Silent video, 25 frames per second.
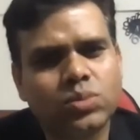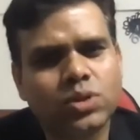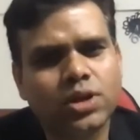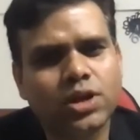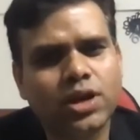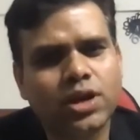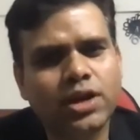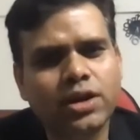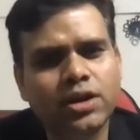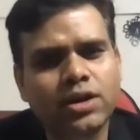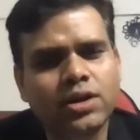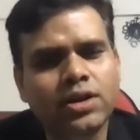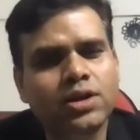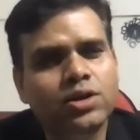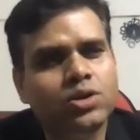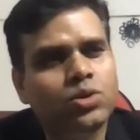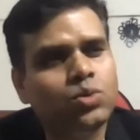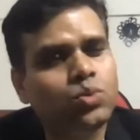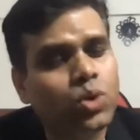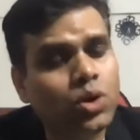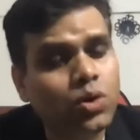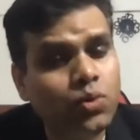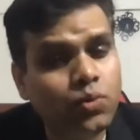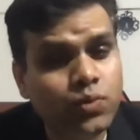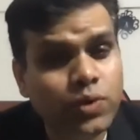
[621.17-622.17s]
Right? So
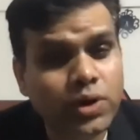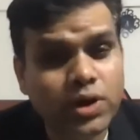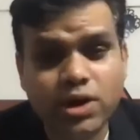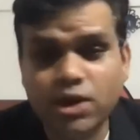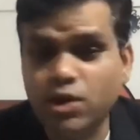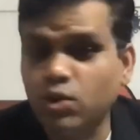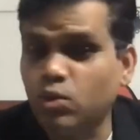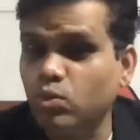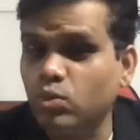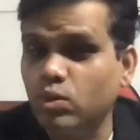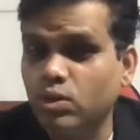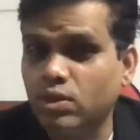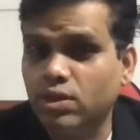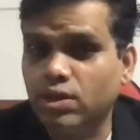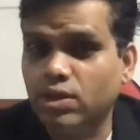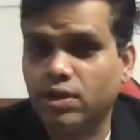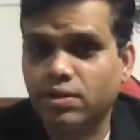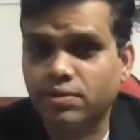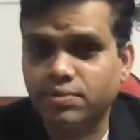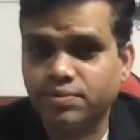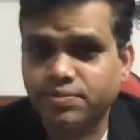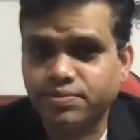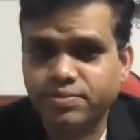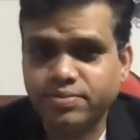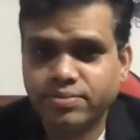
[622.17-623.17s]
what we can do in there,
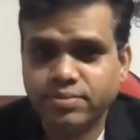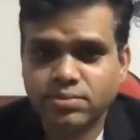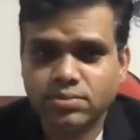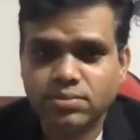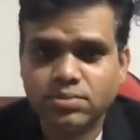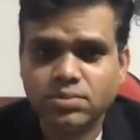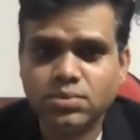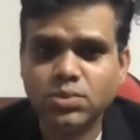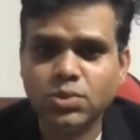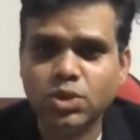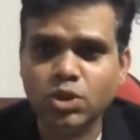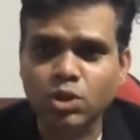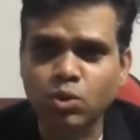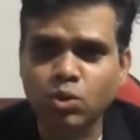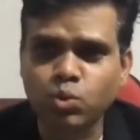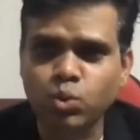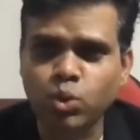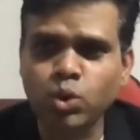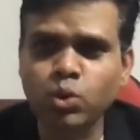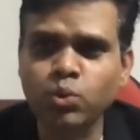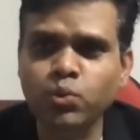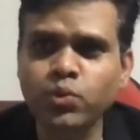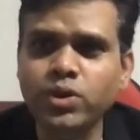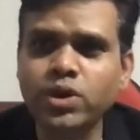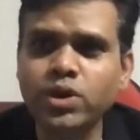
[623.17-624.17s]

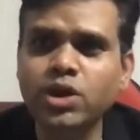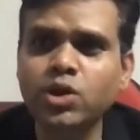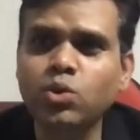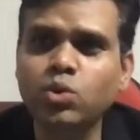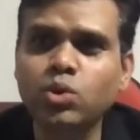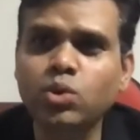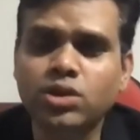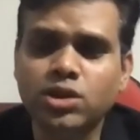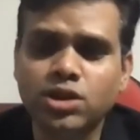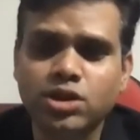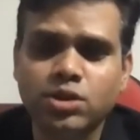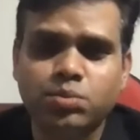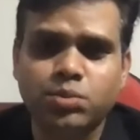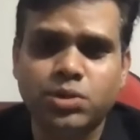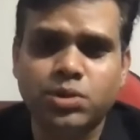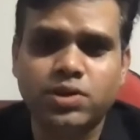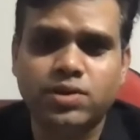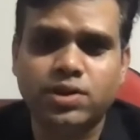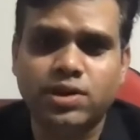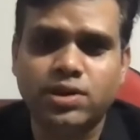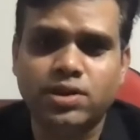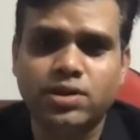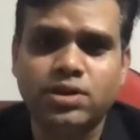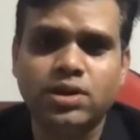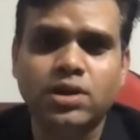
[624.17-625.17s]
what we can do in this mess
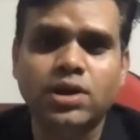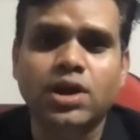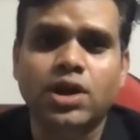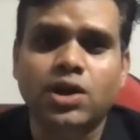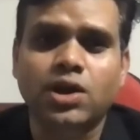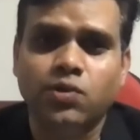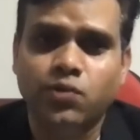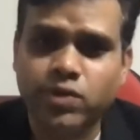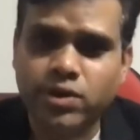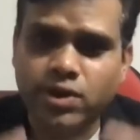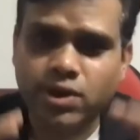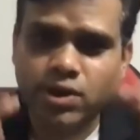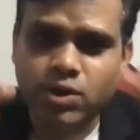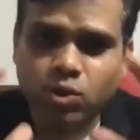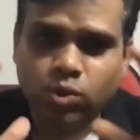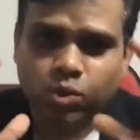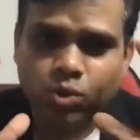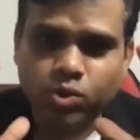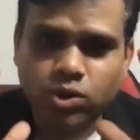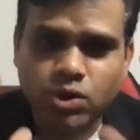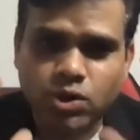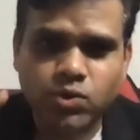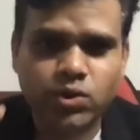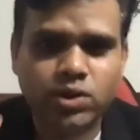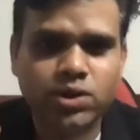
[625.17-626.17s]
is, we can
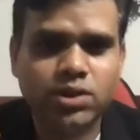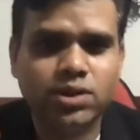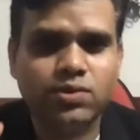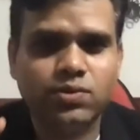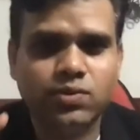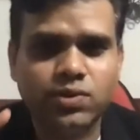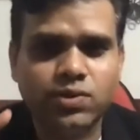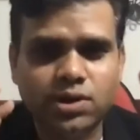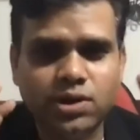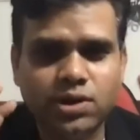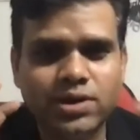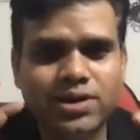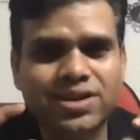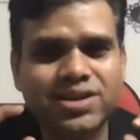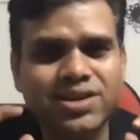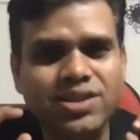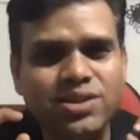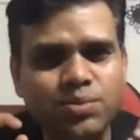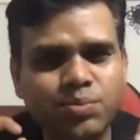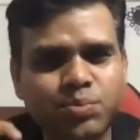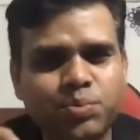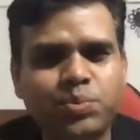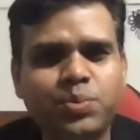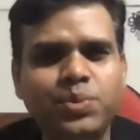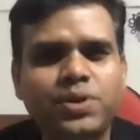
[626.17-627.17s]
go out in the world and
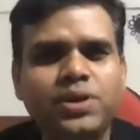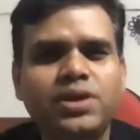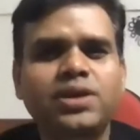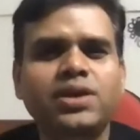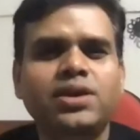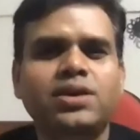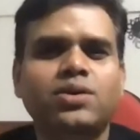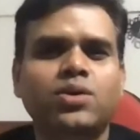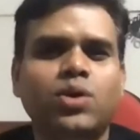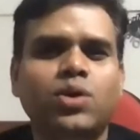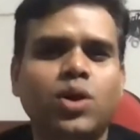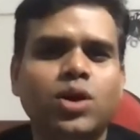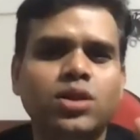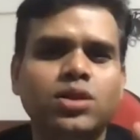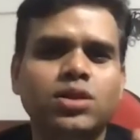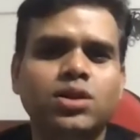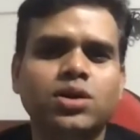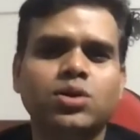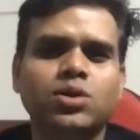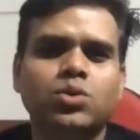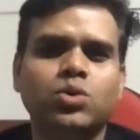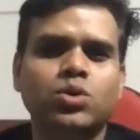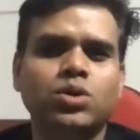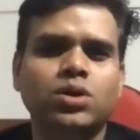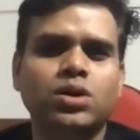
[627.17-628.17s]
speak all the
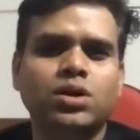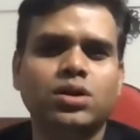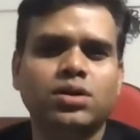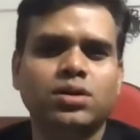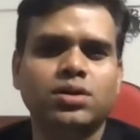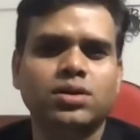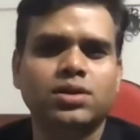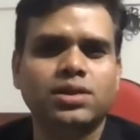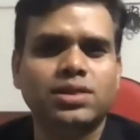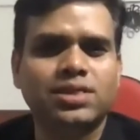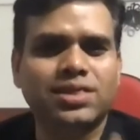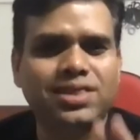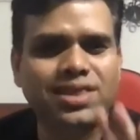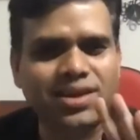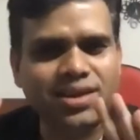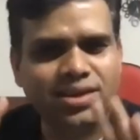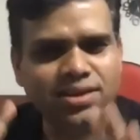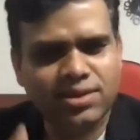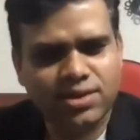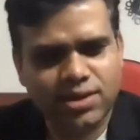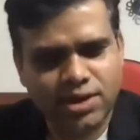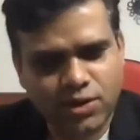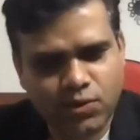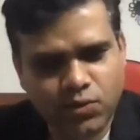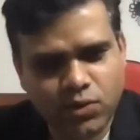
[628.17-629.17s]
good
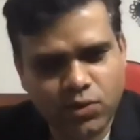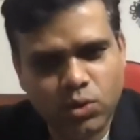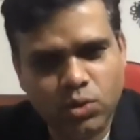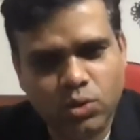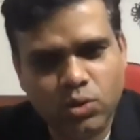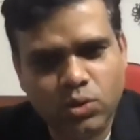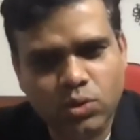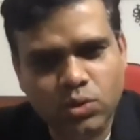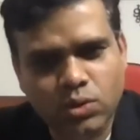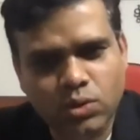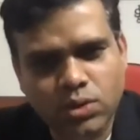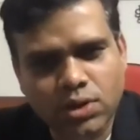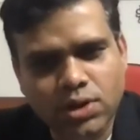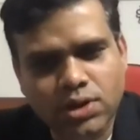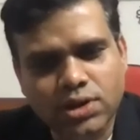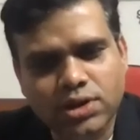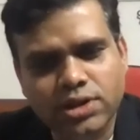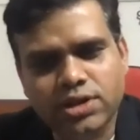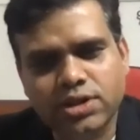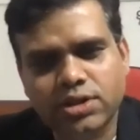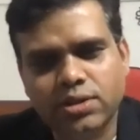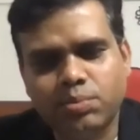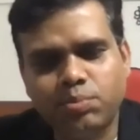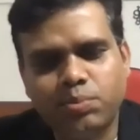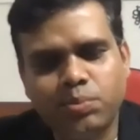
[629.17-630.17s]
things that we know,
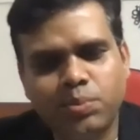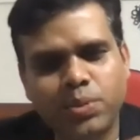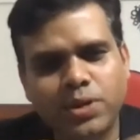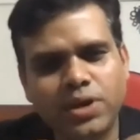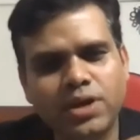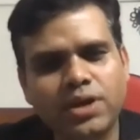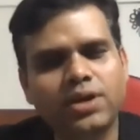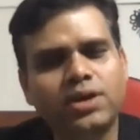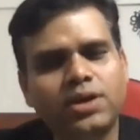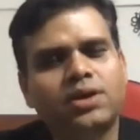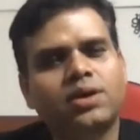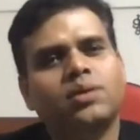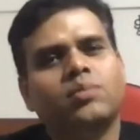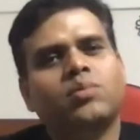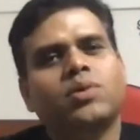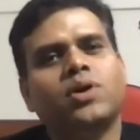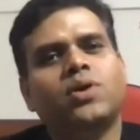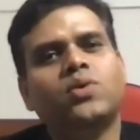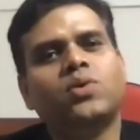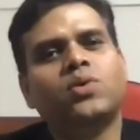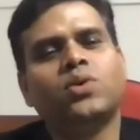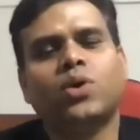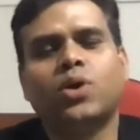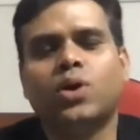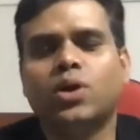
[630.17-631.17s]
speak
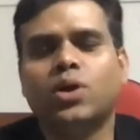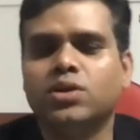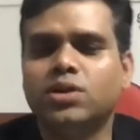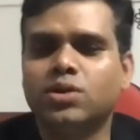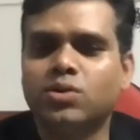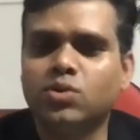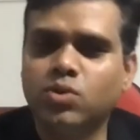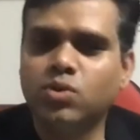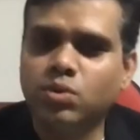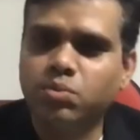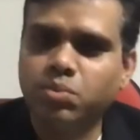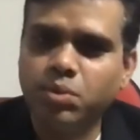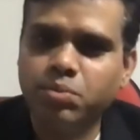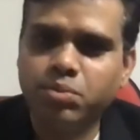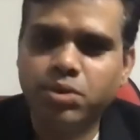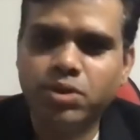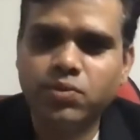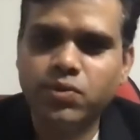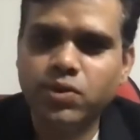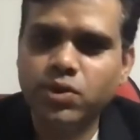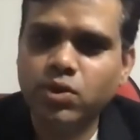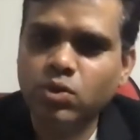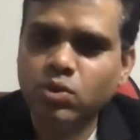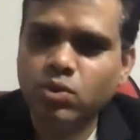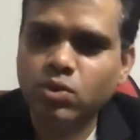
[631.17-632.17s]
about all the good people
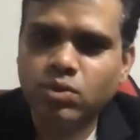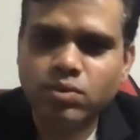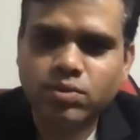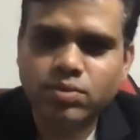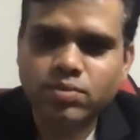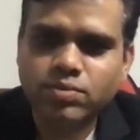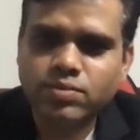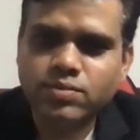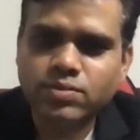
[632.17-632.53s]
we know.